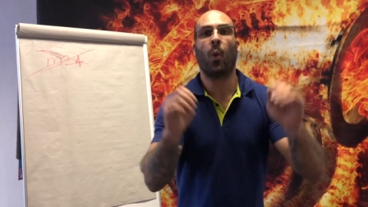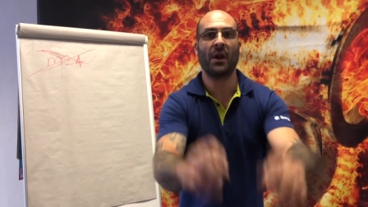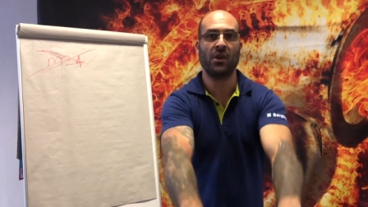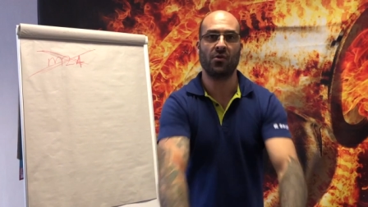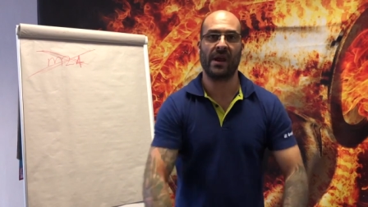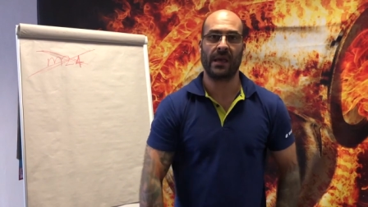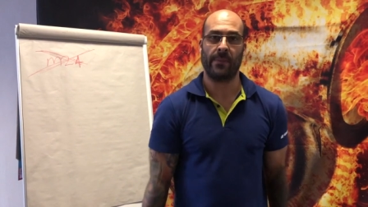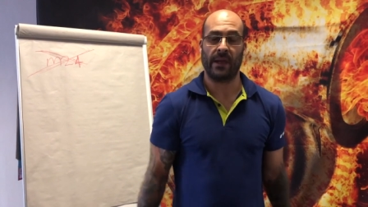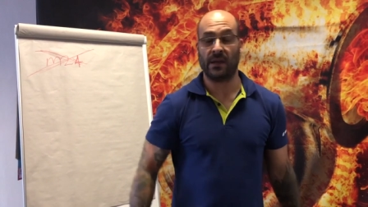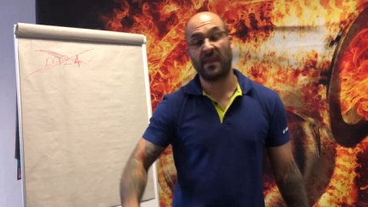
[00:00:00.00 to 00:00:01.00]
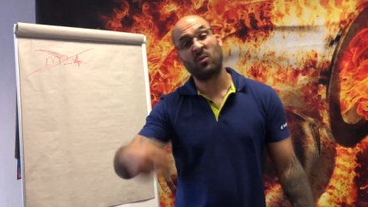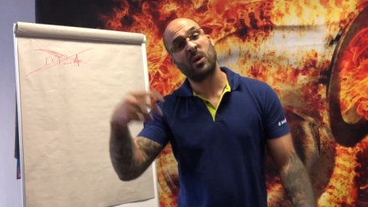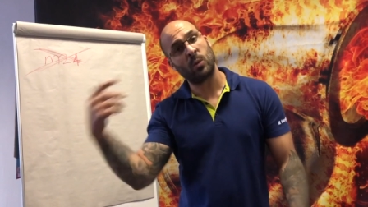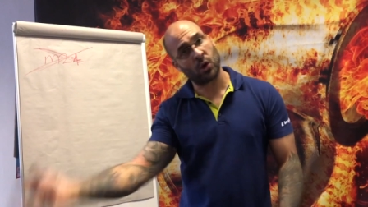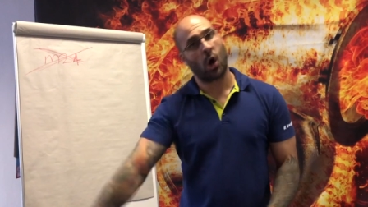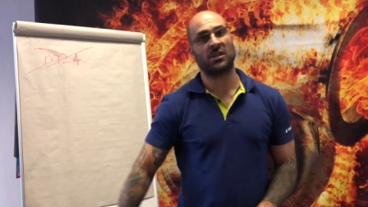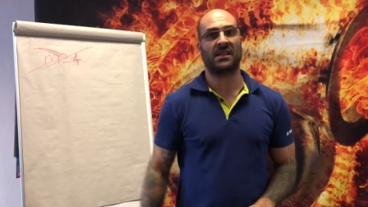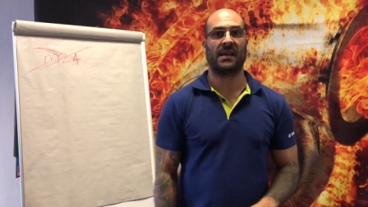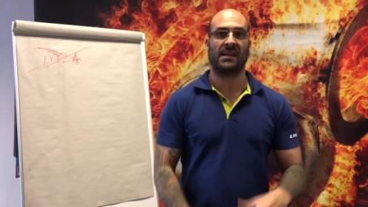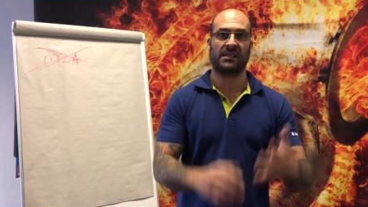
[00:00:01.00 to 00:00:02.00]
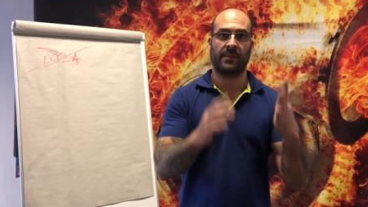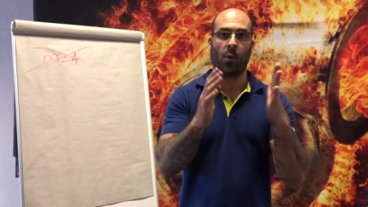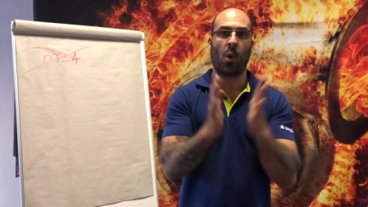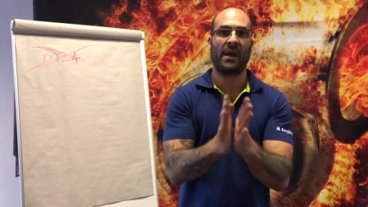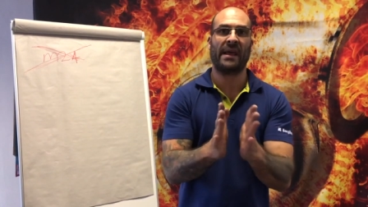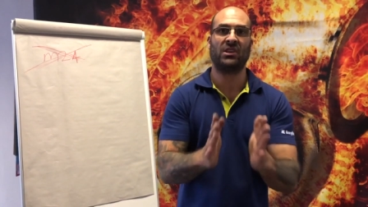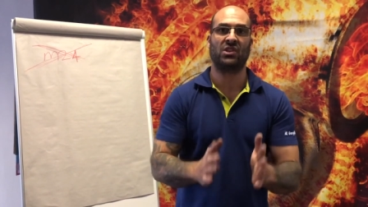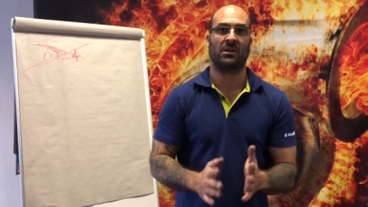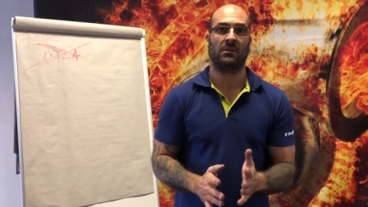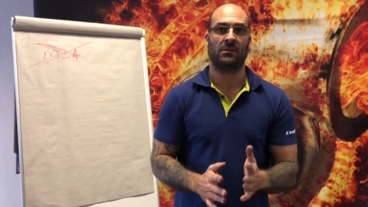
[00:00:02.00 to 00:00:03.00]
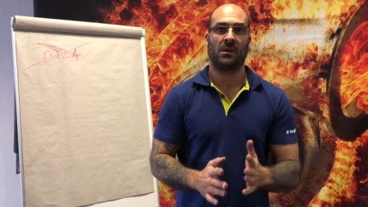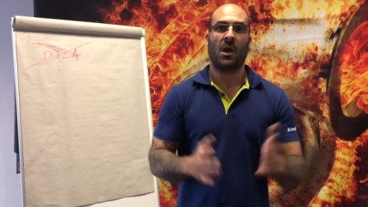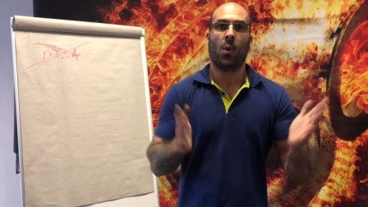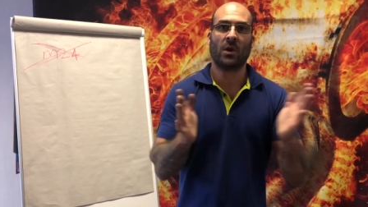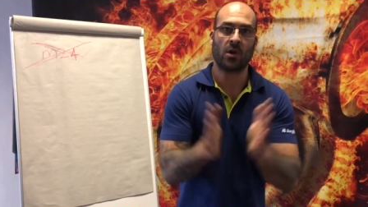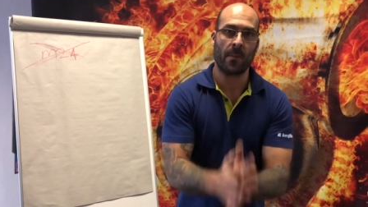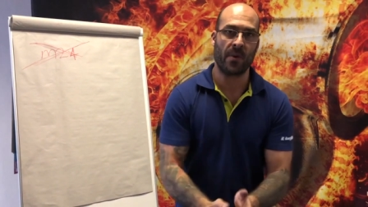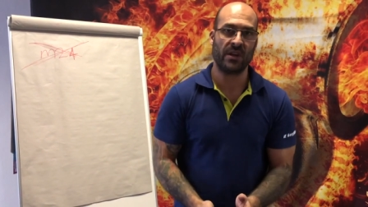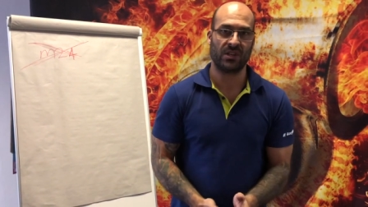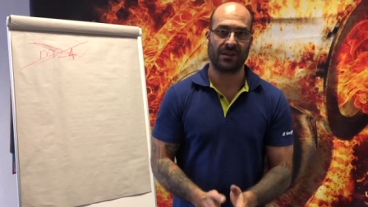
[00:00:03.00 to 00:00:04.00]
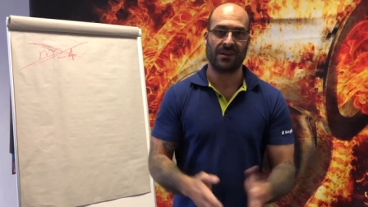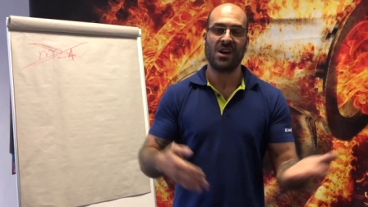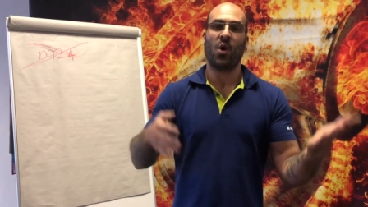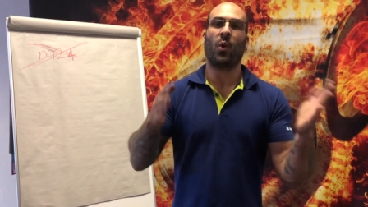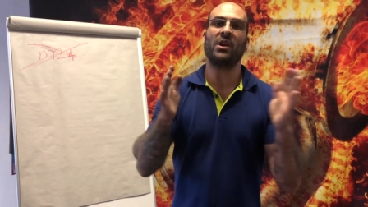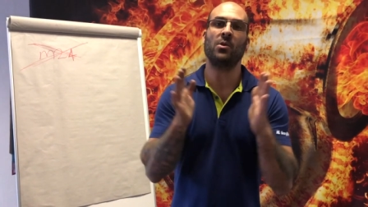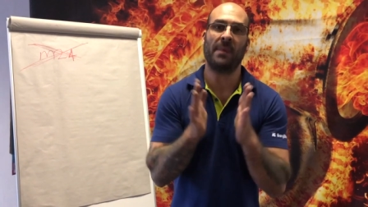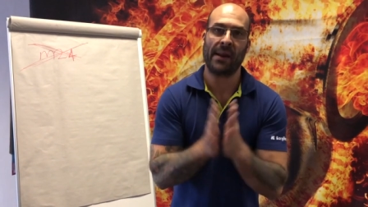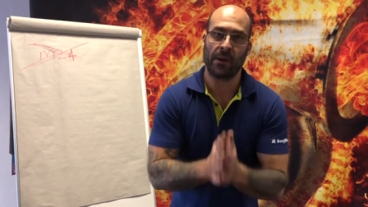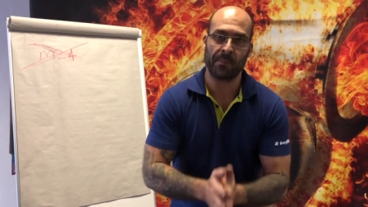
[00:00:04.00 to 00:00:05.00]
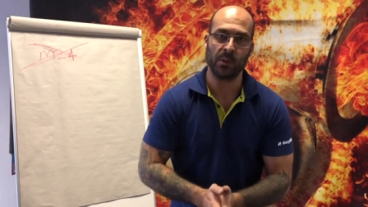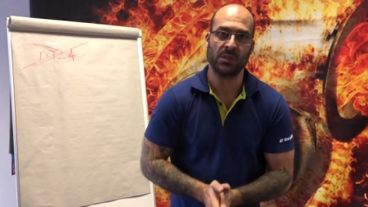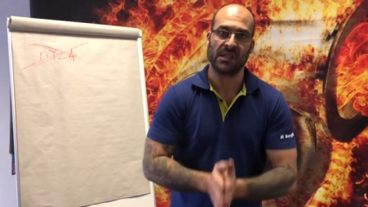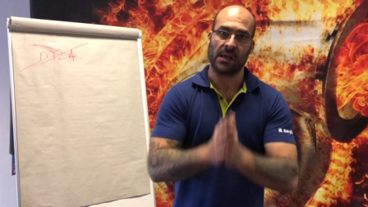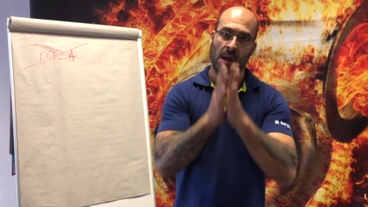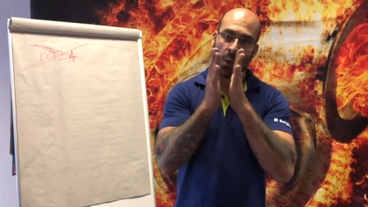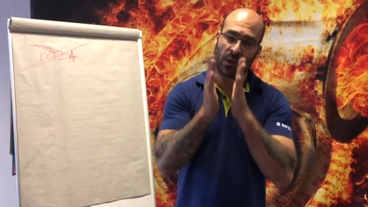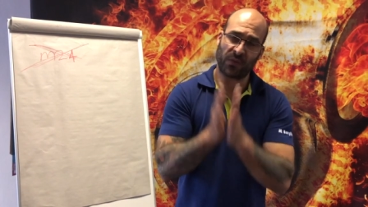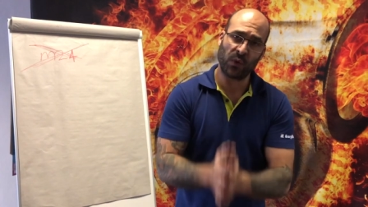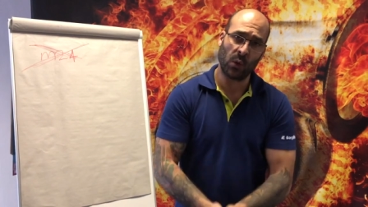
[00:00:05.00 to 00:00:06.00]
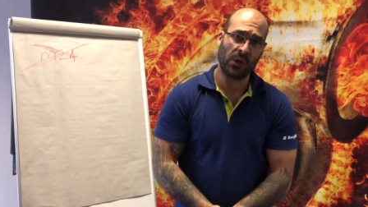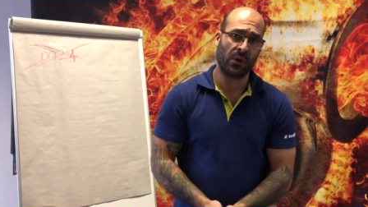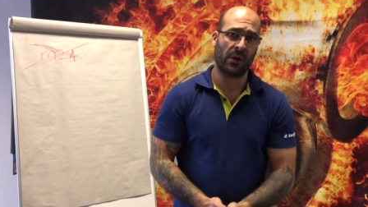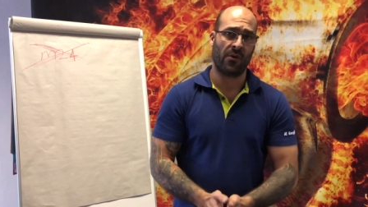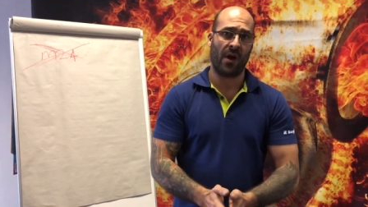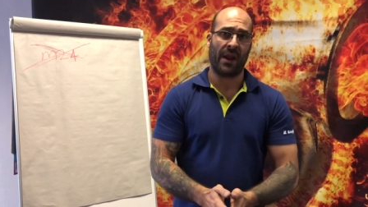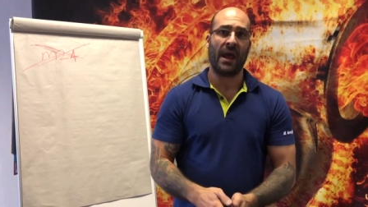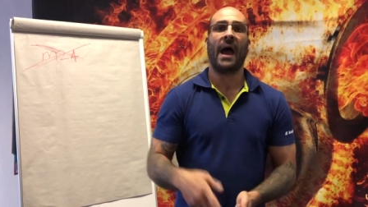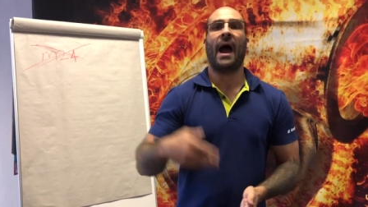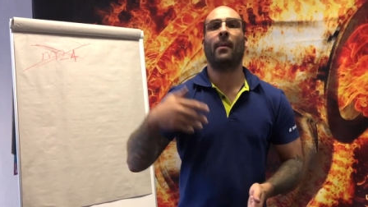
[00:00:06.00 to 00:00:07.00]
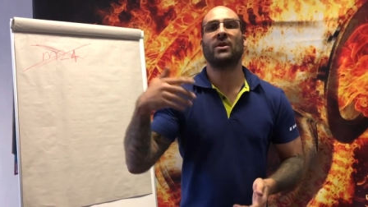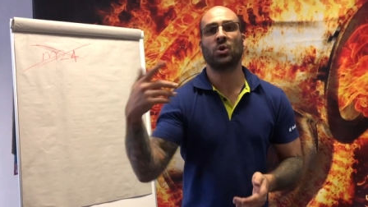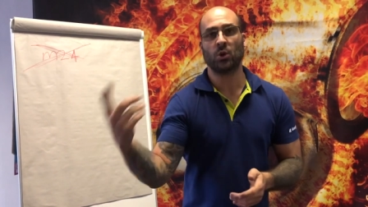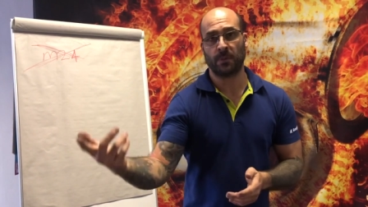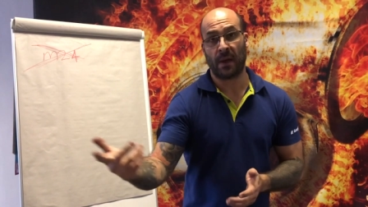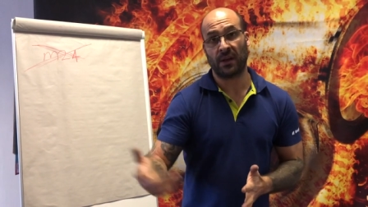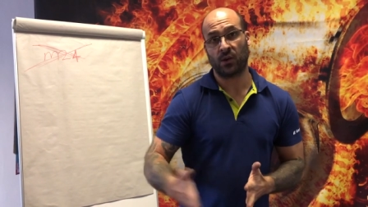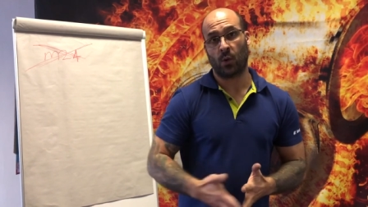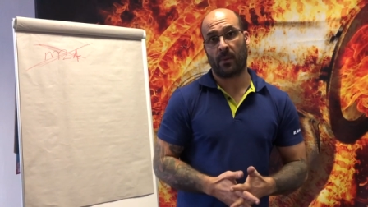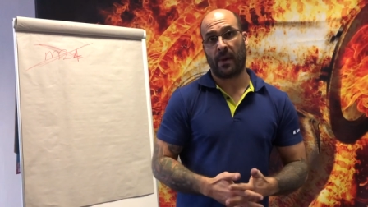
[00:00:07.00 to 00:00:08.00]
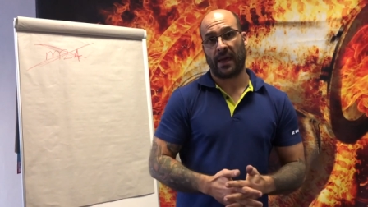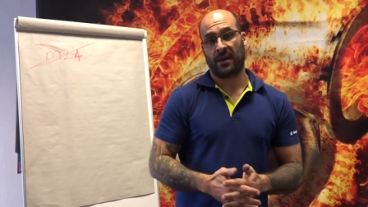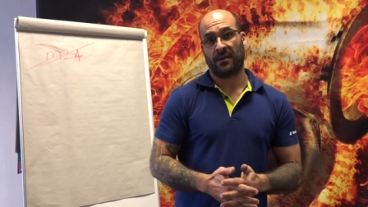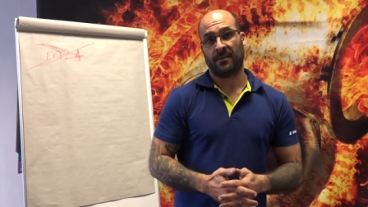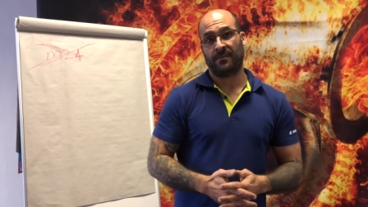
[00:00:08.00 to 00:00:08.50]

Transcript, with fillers: What do you recommend? And then we would ask the customer, what engine? What compression? What do you plan on boosting? What fuel are you going to run? How much horsepower do you want to make?